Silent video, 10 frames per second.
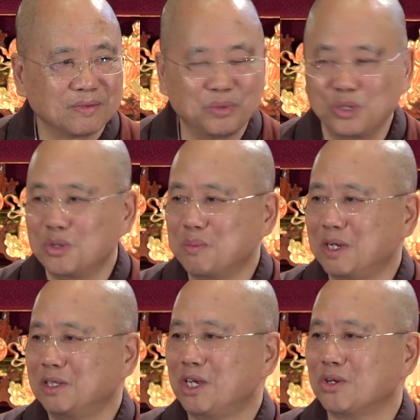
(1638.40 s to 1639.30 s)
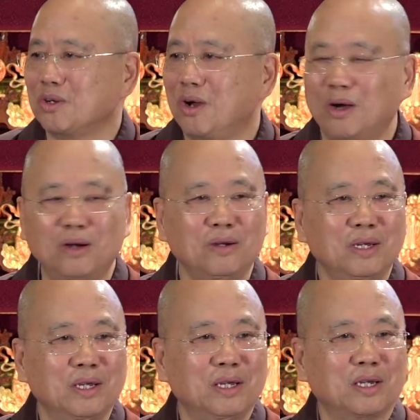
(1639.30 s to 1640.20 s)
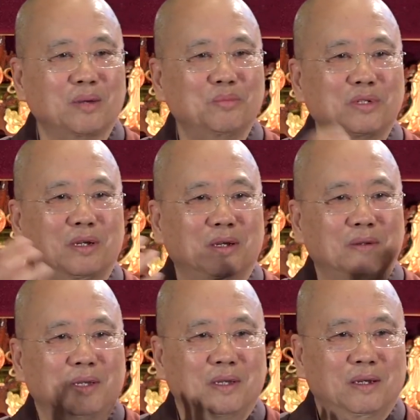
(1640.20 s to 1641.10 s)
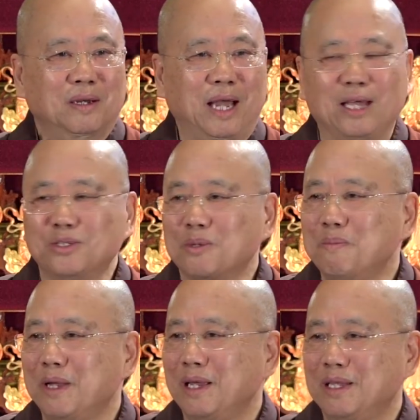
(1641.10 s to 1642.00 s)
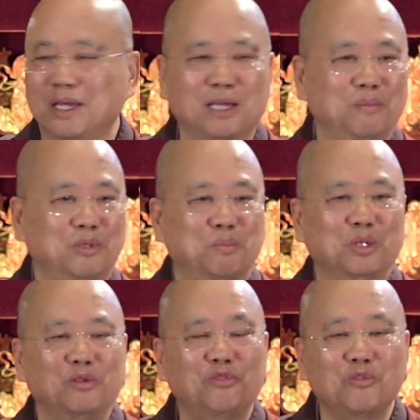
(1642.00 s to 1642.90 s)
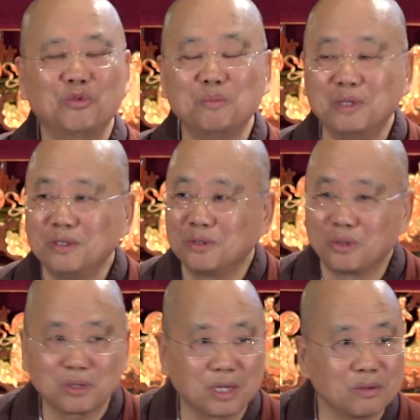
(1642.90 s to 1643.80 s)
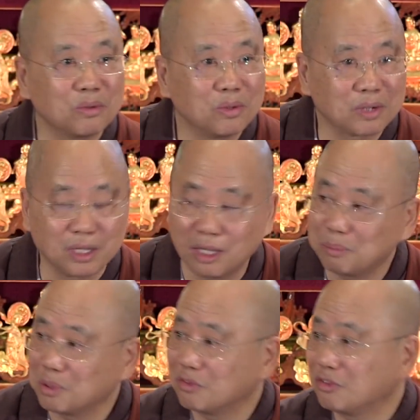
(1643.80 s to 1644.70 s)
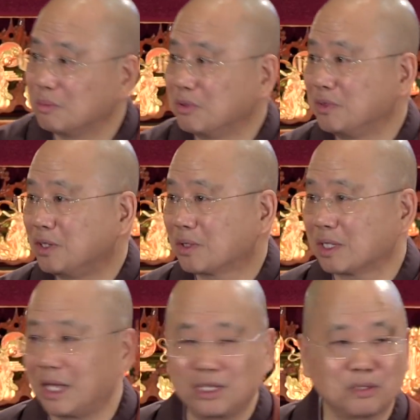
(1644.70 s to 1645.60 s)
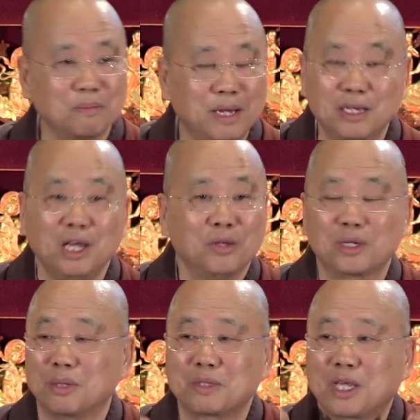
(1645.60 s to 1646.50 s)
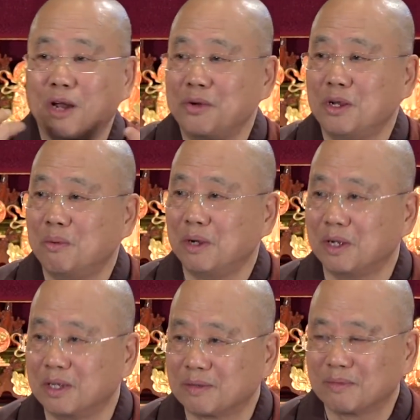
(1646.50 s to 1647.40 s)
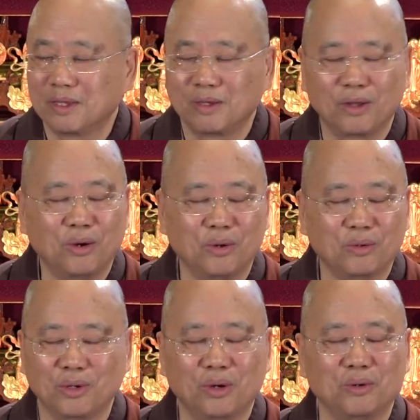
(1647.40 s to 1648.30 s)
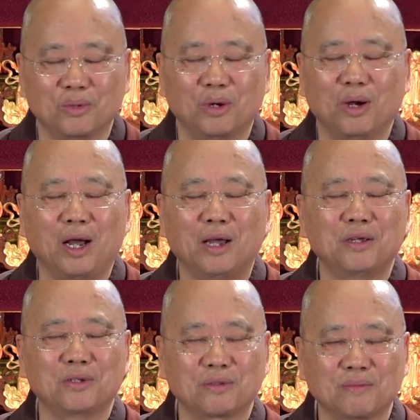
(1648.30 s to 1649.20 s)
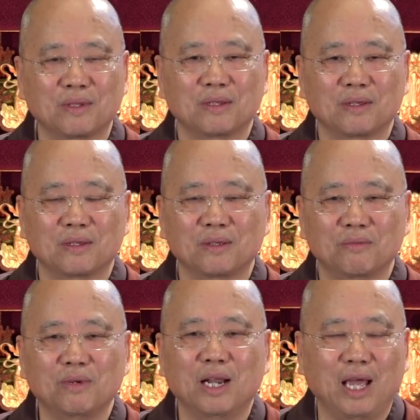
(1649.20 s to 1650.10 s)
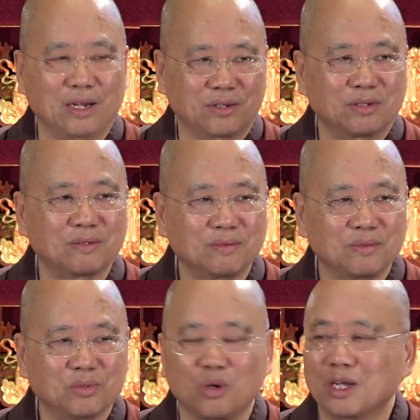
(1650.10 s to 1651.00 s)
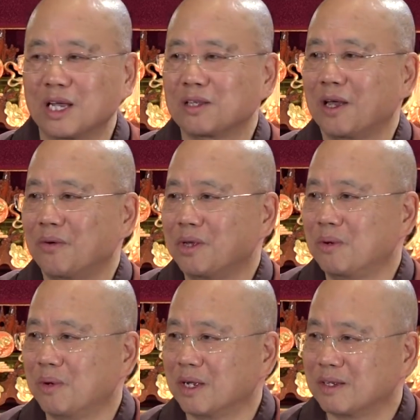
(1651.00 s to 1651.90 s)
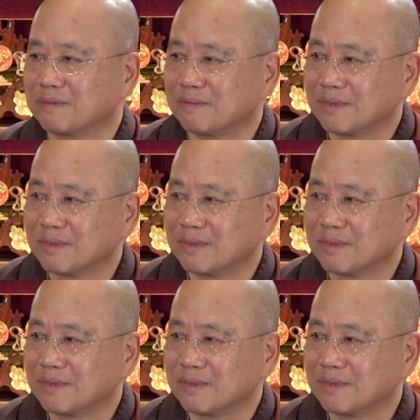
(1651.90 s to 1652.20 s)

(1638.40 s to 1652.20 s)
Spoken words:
When you're in a meditation hall, here comes a handsome man, here comes a beautiful woman. You look at that beautiful woman, look at the handsome man, you get carried away. No, eyes, relax. Don't get carried away.